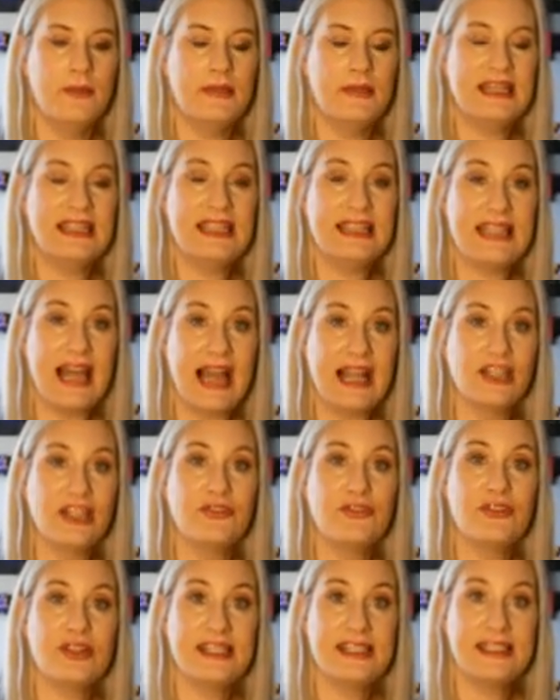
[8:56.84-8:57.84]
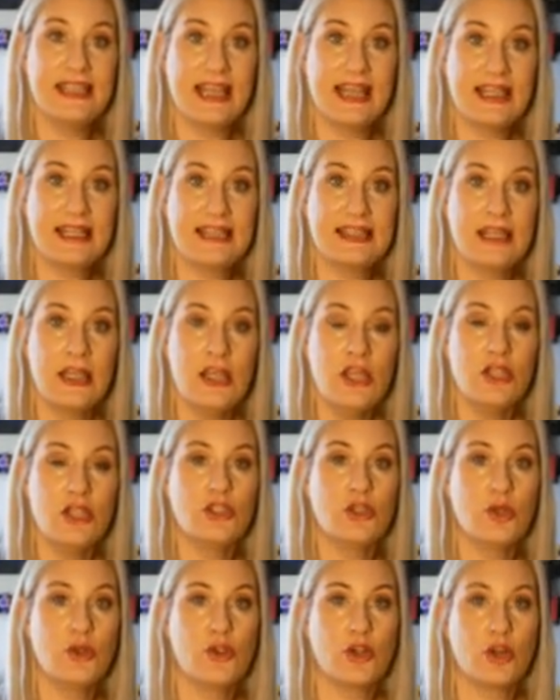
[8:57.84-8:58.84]
designed for 6.
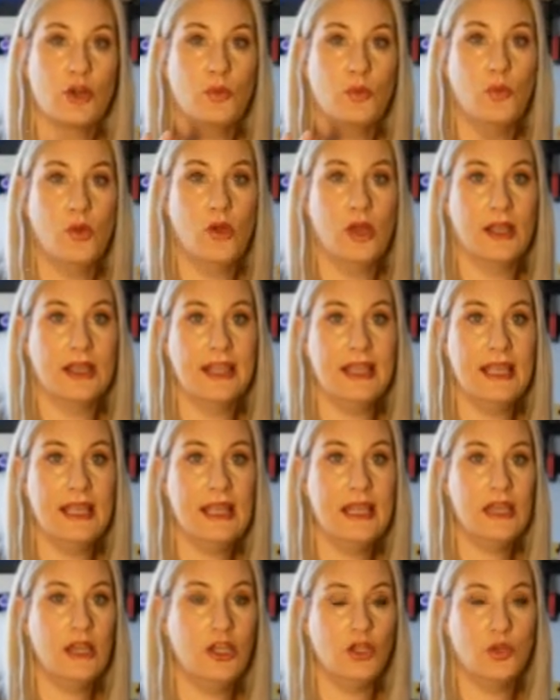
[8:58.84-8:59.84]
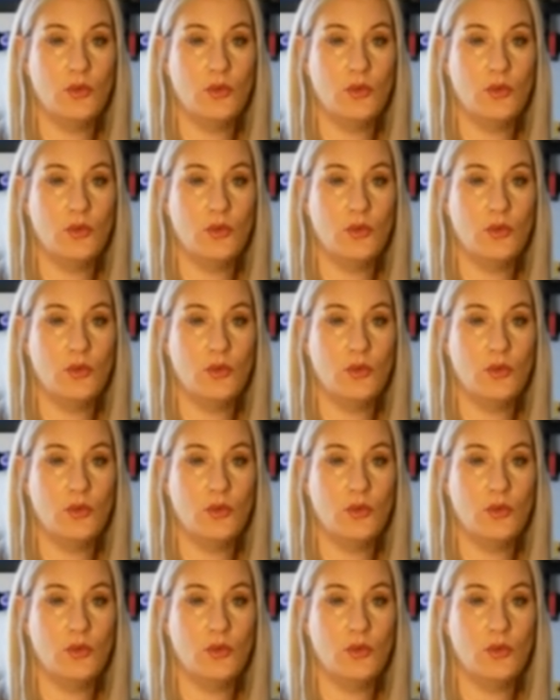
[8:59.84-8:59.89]
So you're going to walk in and